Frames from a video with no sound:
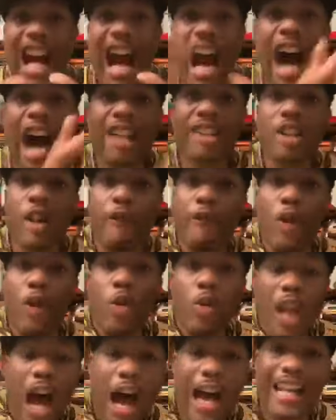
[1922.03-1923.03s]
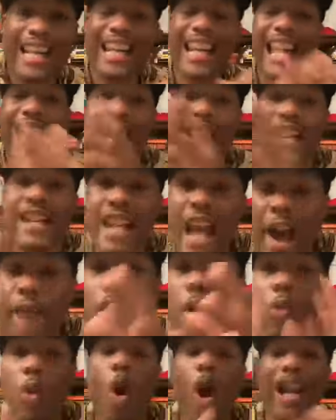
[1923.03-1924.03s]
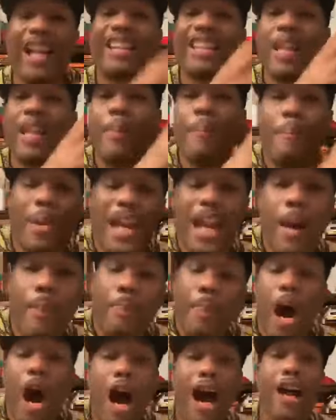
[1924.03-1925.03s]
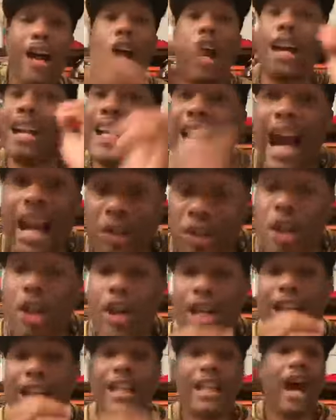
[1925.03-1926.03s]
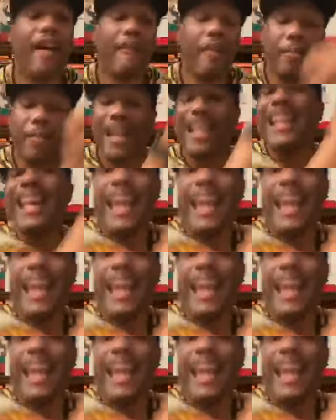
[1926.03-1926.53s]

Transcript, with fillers: Hausa Fulani, never wanted to be a part of the Nigerian government